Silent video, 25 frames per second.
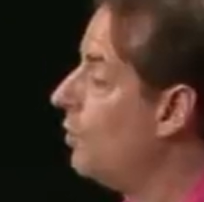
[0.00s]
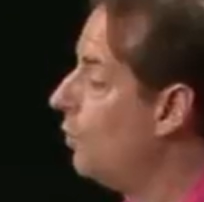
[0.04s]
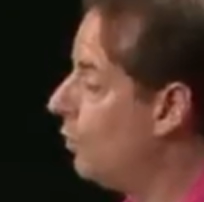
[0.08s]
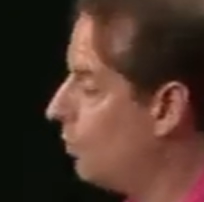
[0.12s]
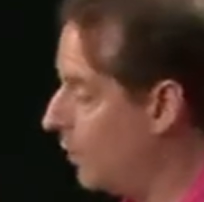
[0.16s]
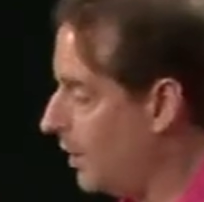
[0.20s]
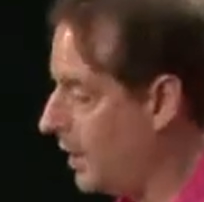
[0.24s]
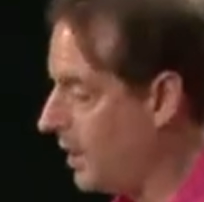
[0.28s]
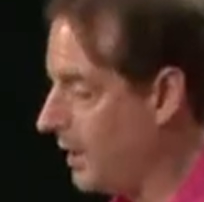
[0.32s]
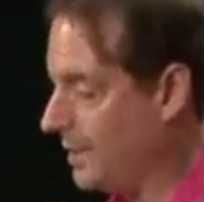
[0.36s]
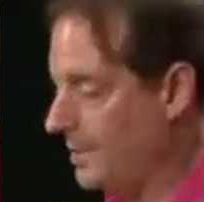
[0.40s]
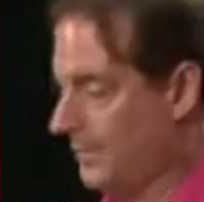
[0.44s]

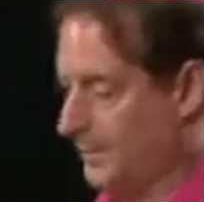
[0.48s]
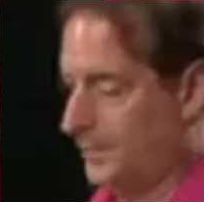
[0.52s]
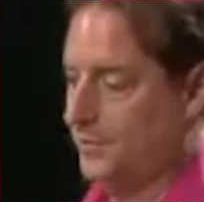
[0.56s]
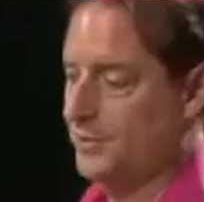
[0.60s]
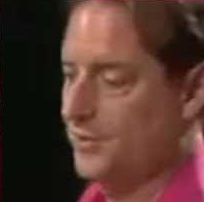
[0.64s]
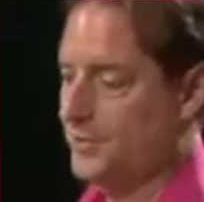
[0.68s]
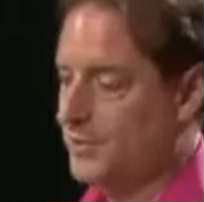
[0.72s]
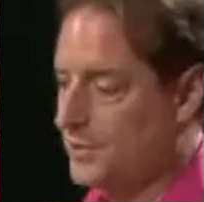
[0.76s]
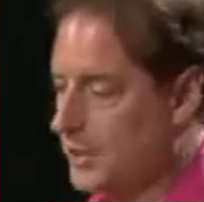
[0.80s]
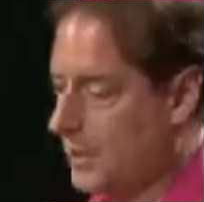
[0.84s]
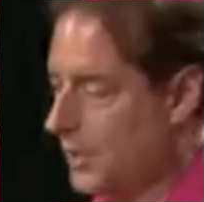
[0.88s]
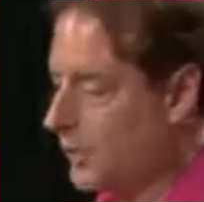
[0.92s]
1,
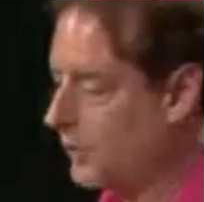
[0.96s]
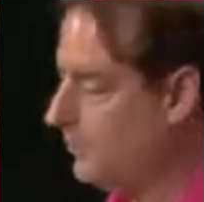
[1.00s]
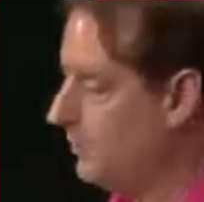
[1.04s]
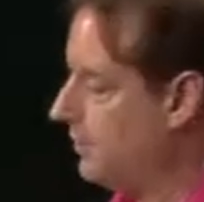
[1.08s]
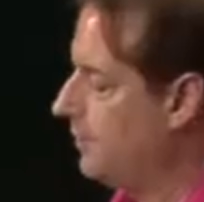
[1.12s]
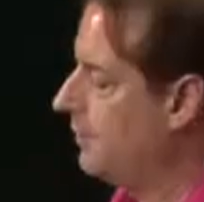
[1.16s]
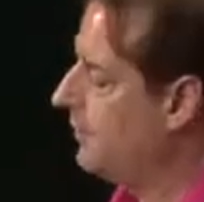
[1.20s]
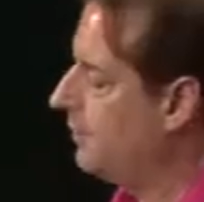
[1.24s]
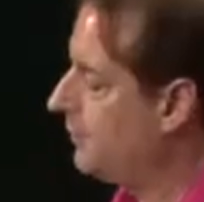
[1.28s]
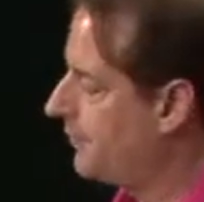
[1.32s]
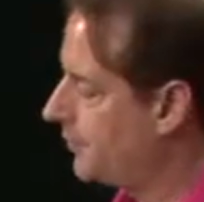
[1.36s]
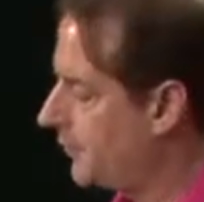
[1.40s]
2,
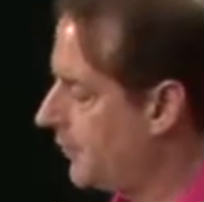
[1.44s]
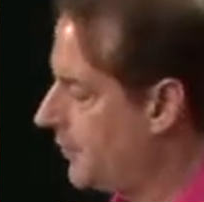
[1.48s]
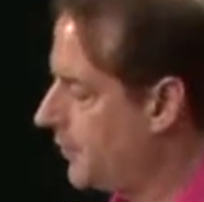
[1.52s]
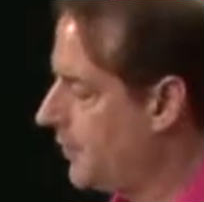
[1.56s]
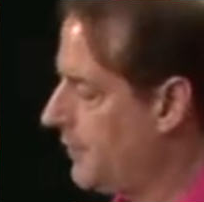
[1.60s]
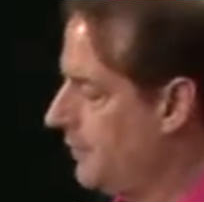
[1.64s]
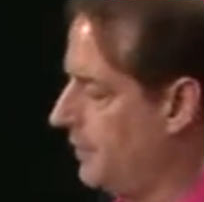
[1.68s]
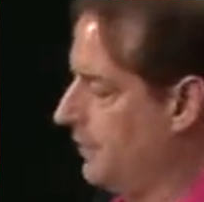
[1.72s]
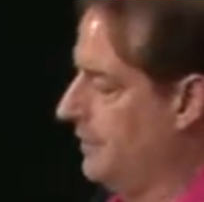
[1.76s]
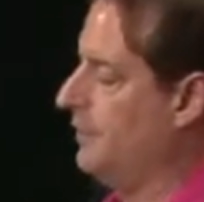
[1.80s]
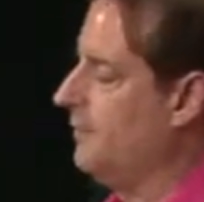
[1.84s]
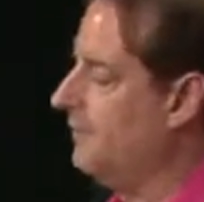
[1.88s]

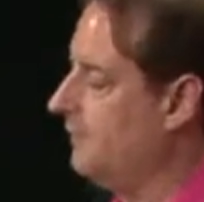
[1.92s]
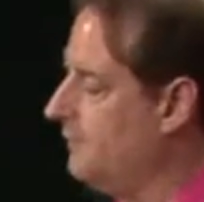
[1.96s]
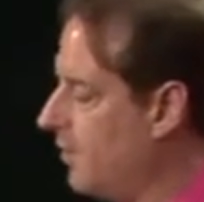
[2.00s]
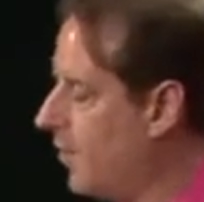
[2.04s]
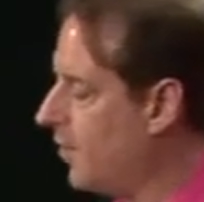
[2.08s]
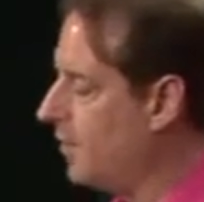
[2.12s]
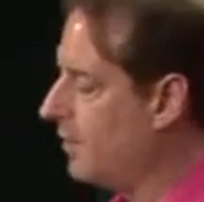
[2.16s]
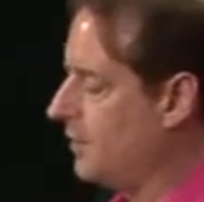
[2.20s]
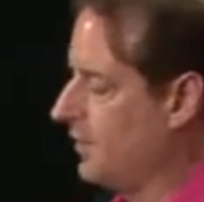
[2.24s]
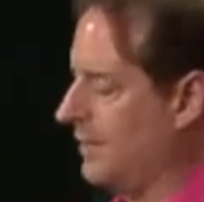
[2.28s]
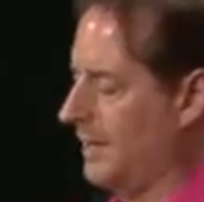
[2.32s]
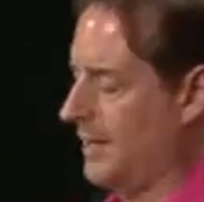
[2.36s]
3,
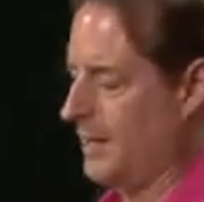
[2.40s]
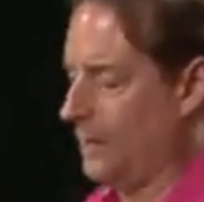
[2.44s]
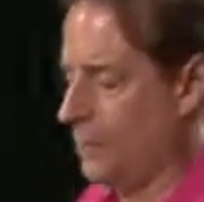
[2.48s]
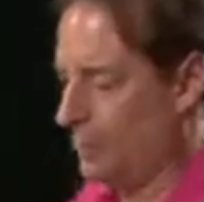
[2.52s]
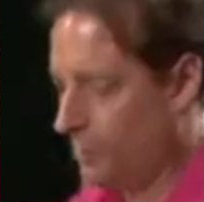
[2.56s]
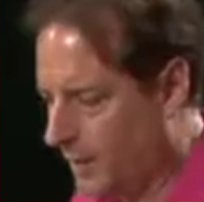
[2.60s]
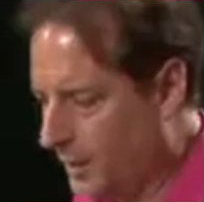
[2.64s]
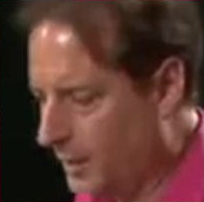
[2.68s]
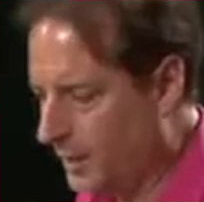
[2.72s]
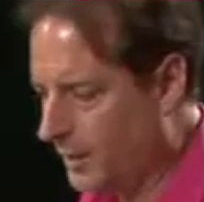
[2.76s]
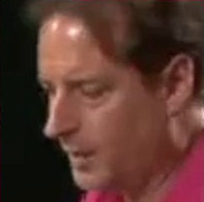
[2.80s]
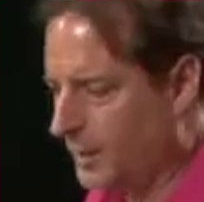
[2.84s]
4,
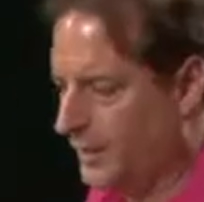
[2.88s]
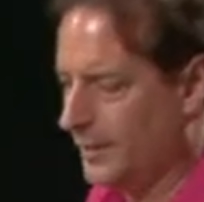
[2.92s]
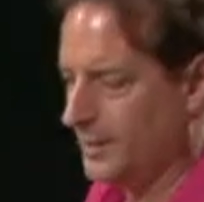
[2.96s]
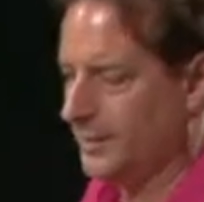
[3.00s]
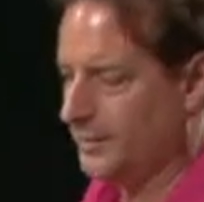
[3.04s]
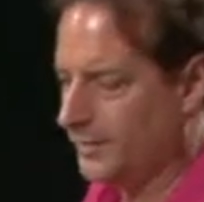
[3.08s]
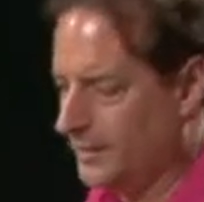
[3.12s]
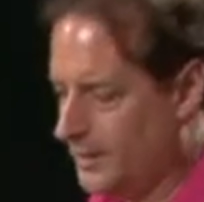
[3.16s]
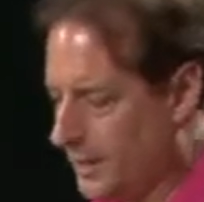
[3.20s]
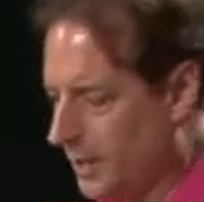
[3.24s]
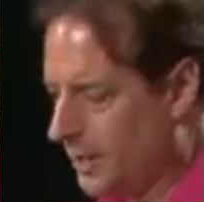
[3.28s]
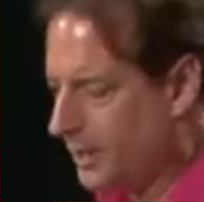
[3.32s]
1,
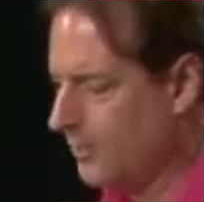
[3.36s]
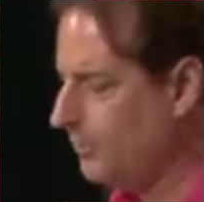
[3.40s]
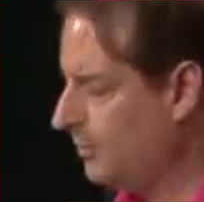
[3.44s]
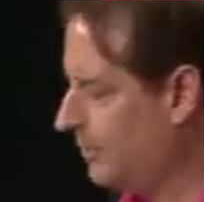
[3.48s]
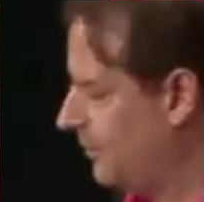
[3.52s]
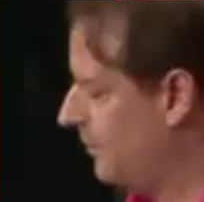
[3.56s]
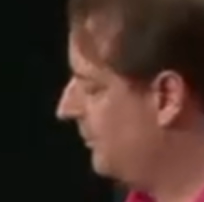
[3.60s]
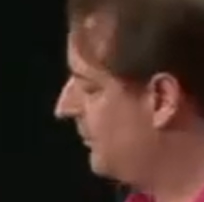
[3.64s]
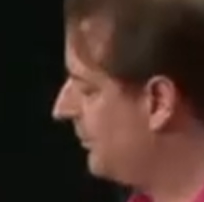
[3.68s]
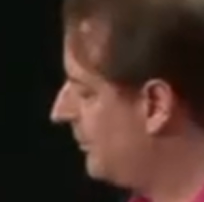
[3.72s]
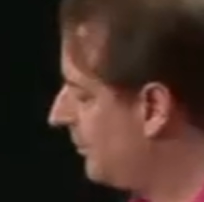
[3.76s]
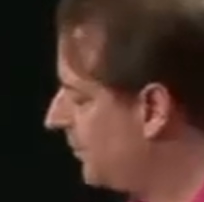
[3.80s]
2,
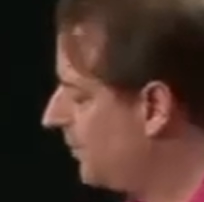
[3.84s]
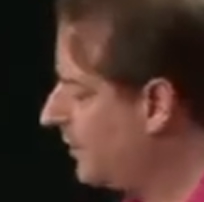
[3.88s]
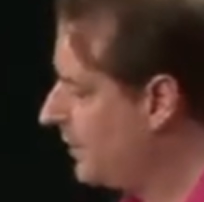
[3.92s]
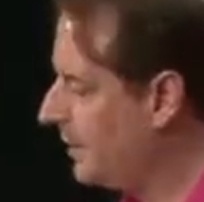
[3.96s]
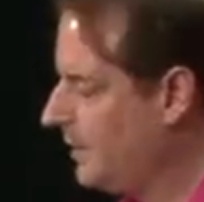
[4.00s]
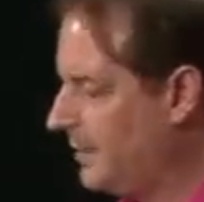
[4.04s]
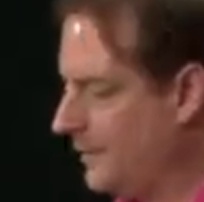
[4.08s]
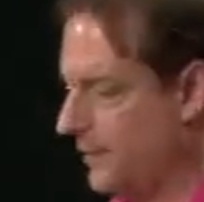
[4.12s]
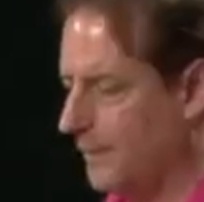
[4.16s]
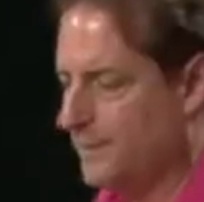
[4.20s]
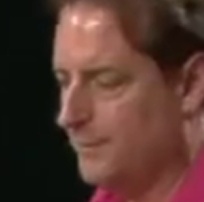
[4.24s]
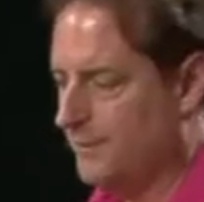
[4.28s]

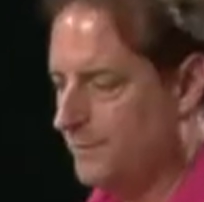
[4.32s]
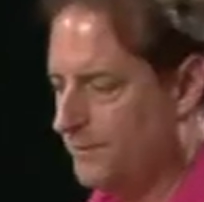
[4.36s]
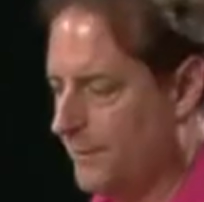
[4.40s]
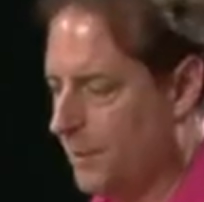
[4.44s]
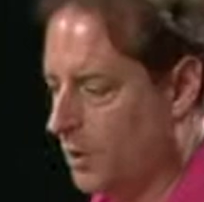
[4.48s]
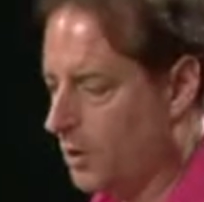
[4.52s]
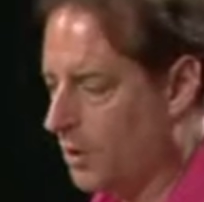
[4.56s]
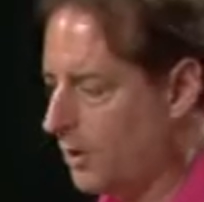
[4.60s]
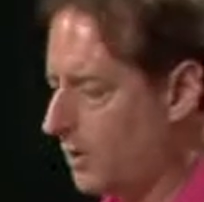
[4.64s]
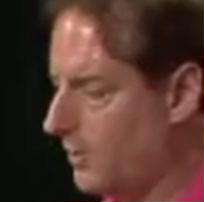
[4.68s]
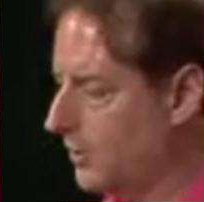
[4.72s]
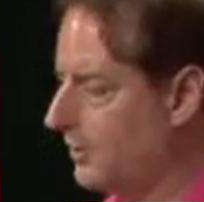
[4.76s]
3,
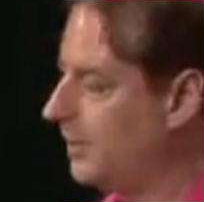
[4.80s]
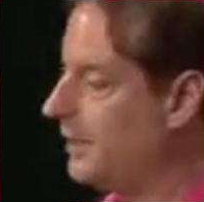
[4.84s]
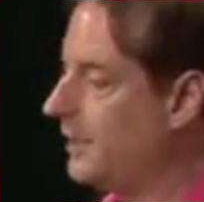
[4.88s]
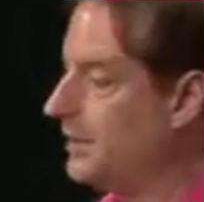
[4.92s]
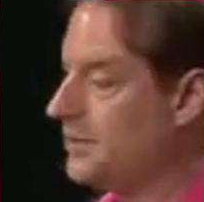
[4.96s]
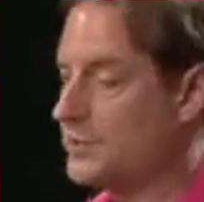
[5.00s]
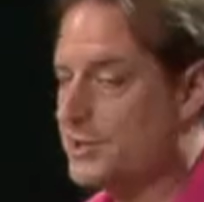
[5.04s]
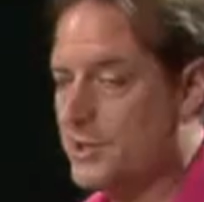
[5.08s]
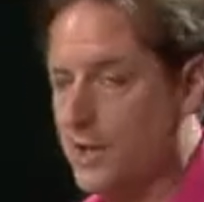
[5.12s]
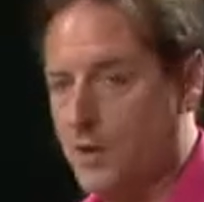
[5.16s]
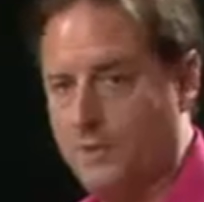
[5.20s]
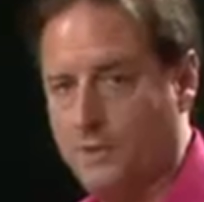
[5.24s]
4,
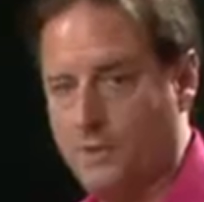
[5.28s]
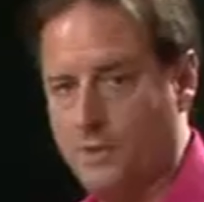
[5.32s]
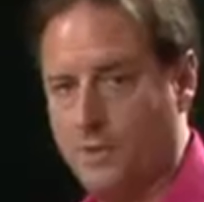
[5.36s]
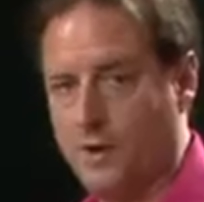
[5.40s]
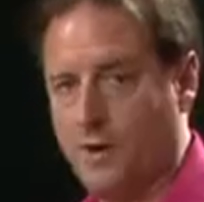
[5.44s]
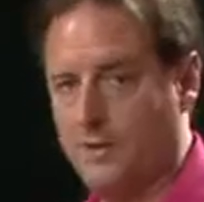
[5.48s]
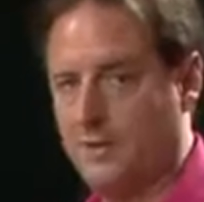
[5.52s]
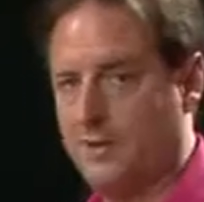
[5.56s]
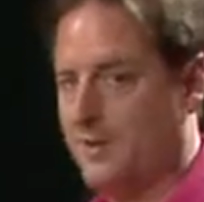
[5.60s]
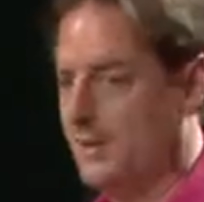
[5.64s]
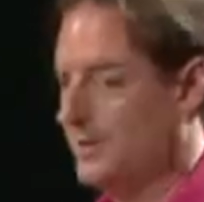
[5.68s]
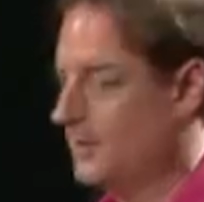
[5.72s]
and so
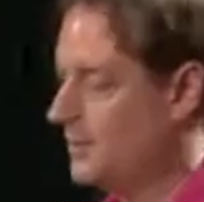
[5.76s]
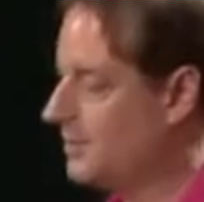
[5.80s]
forth.